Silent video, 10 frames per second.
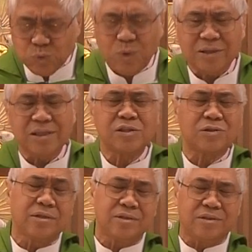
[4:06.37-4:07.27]
what
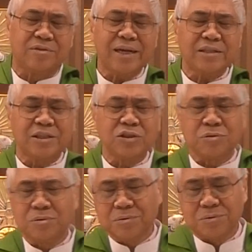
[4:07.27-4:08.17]
is the right thing
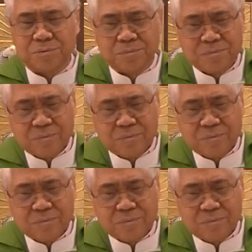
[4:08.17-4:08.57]
to do.